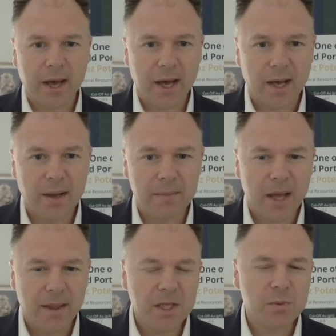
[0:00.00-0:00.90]

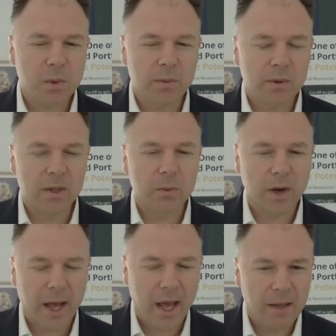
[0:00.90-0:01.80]
And that's what we really
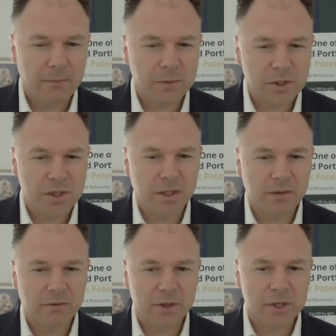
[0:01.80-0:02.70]
want to aim to
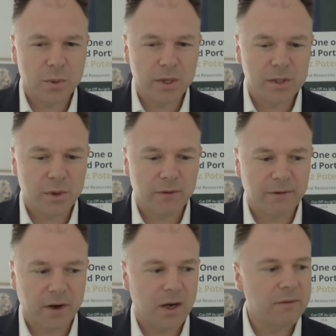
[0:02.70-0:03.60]
deliver in
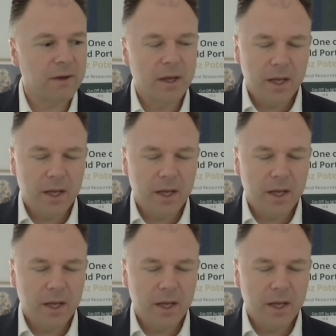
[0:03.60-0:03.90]
2025,